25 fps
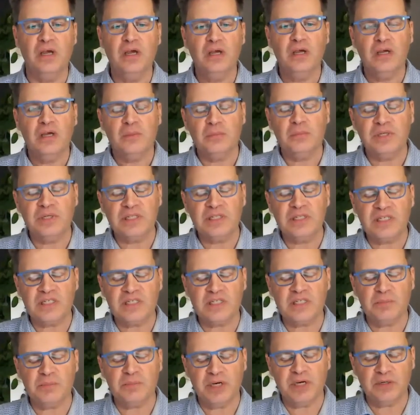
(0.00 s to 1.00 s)
but it's
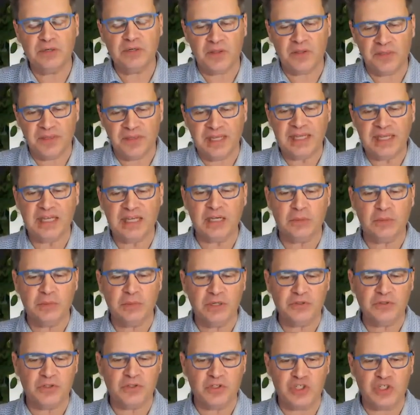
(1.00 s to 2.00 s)
about thinking
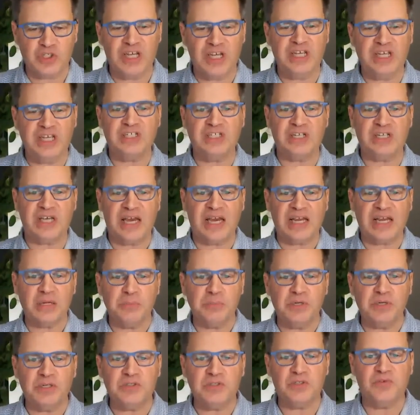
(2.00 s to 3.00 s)
about the change and
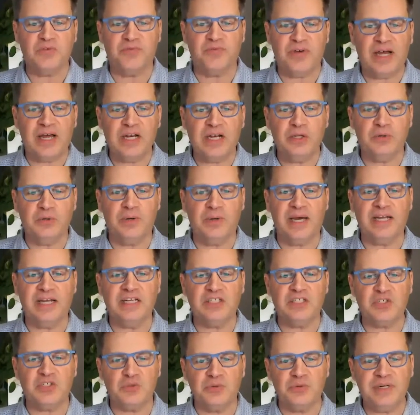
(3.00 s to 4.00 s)
about the value, and
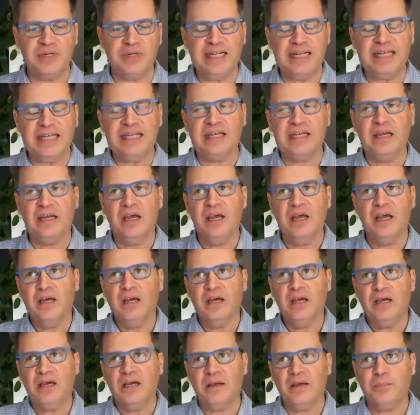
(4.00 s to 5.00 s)
it's really
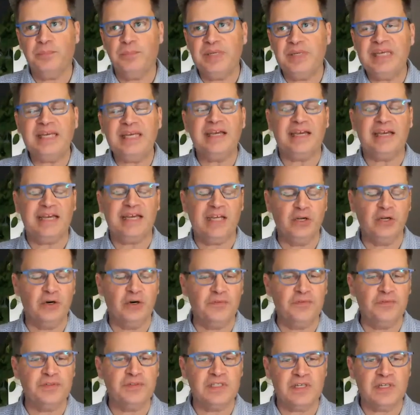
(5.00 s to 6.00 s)
being
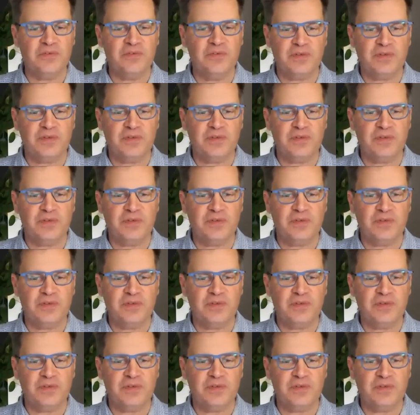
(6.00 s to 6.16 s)
innovative.